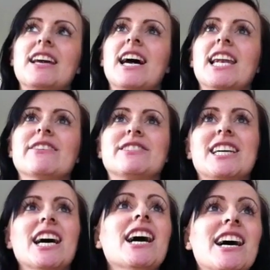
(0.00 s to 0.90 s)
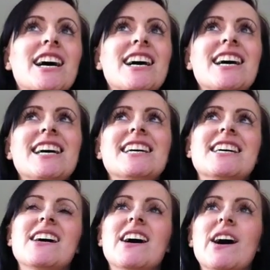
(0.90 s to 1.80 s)
Yeah, love to her.
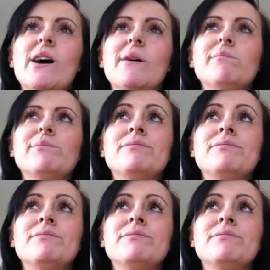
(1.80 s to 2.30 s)
Yeah,